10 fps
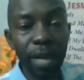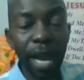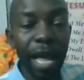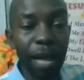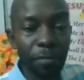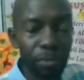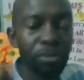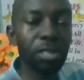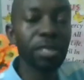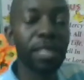I have
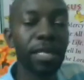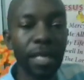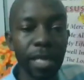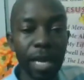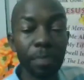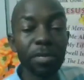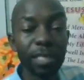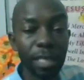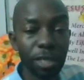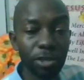put a
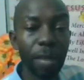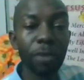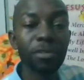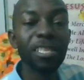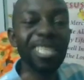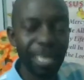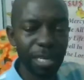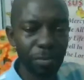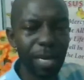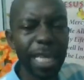presentation about stress
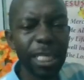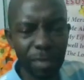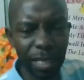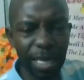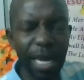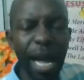management,